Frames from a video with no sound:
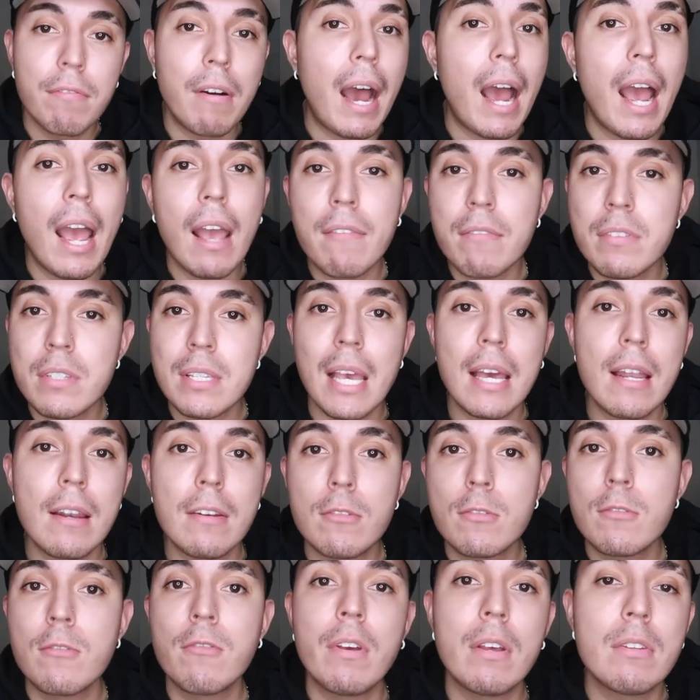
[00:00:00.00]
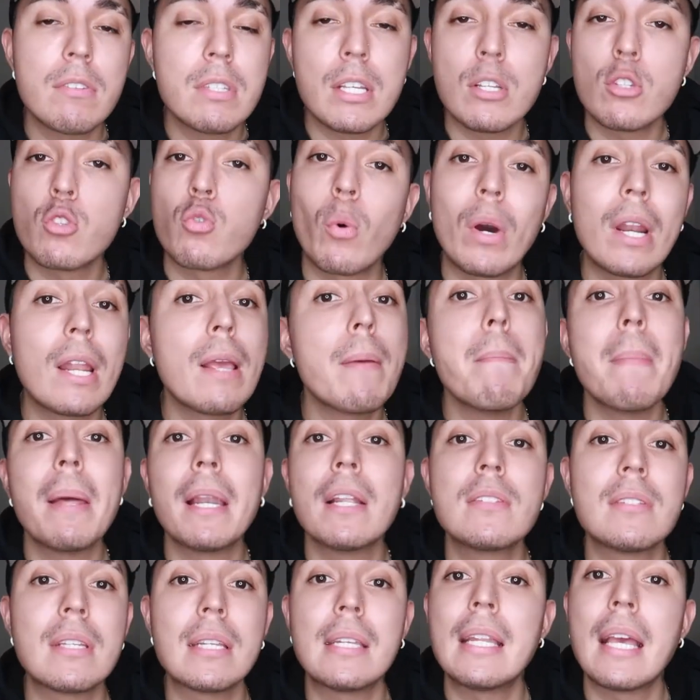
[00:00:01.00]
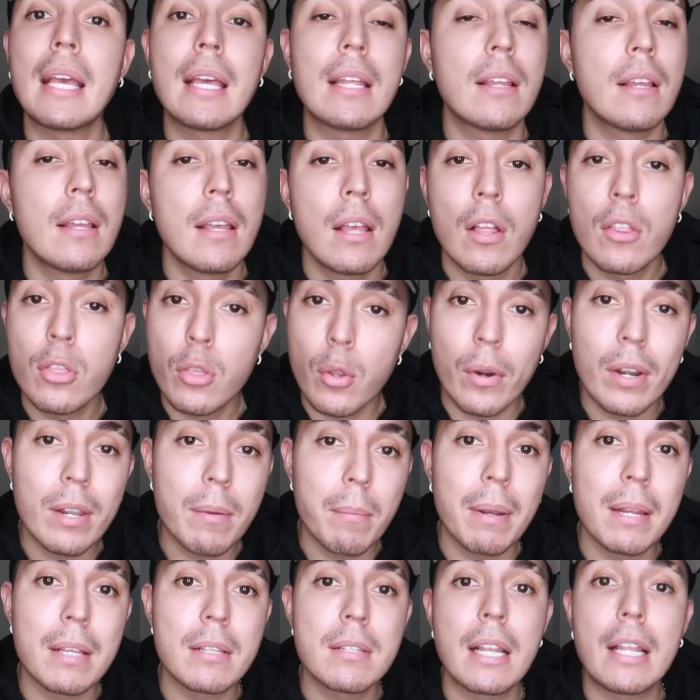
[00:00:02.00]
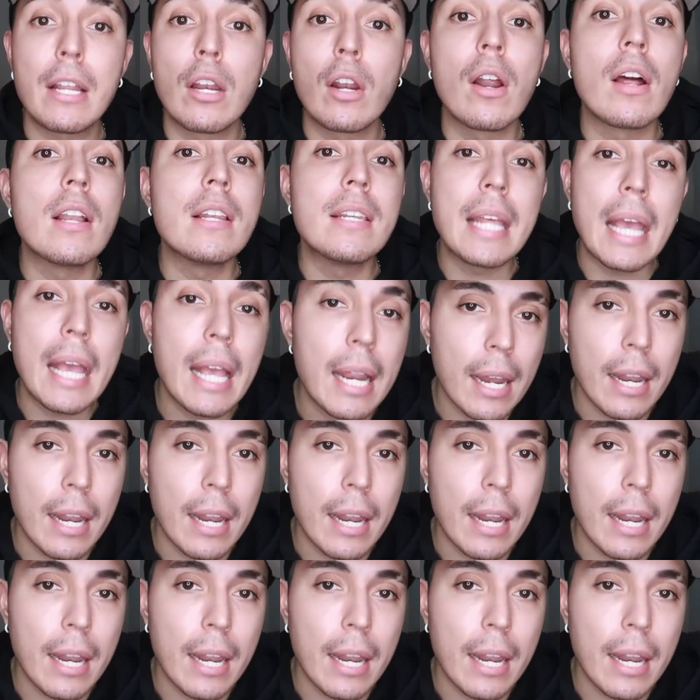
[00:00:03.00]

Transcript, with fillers: 5, 10, 15, 20 minutes a day, 30 minutes later, a day